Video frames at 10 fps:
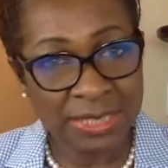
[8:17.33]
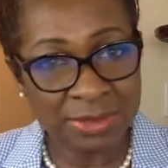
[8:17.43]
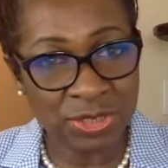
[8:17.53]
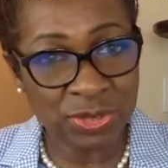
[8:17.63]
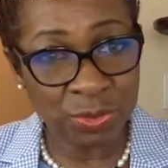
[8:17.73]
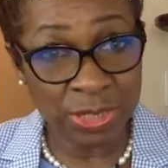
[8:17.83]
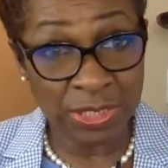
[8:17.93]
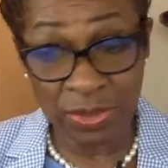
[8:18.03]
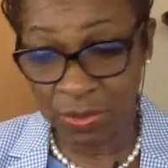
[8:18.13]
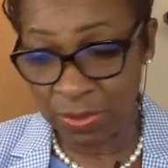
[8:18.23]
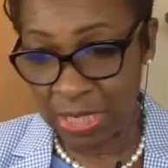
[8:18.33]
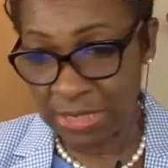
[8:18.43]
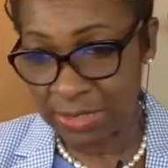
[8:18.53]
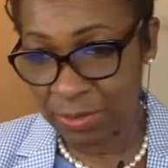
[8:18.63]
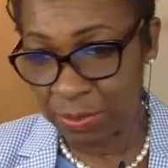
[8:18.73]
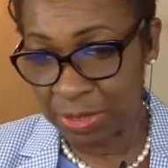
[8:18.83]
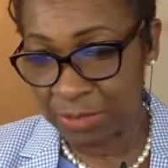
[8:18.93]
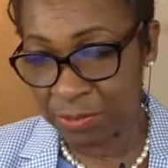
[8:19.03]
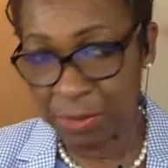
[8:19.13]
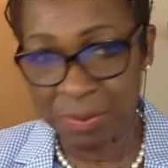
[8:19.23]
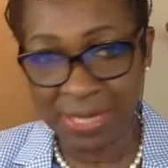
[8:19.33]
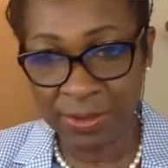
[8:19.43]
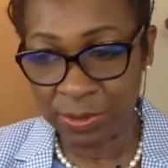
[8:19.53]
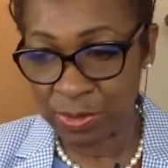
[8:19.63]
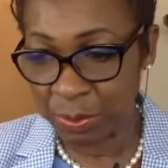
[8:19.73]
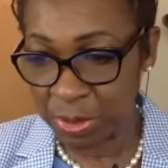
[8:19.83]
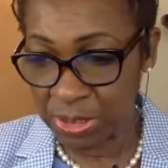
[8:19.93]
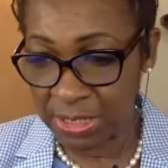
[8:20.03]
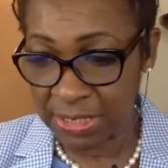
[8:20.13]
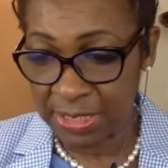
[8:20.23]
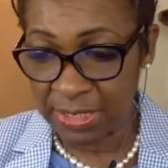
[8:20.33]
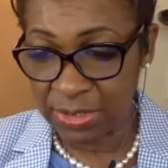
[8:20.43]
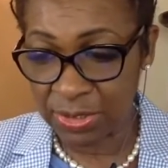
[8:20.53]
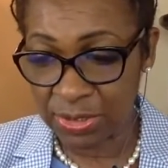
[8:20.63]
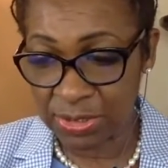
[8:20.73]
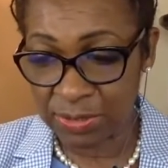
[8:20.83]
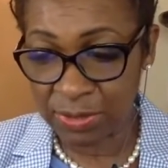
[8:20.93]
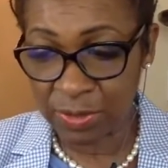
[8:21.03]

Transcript: Let me just read you a little bit from Michael's book, Hooked: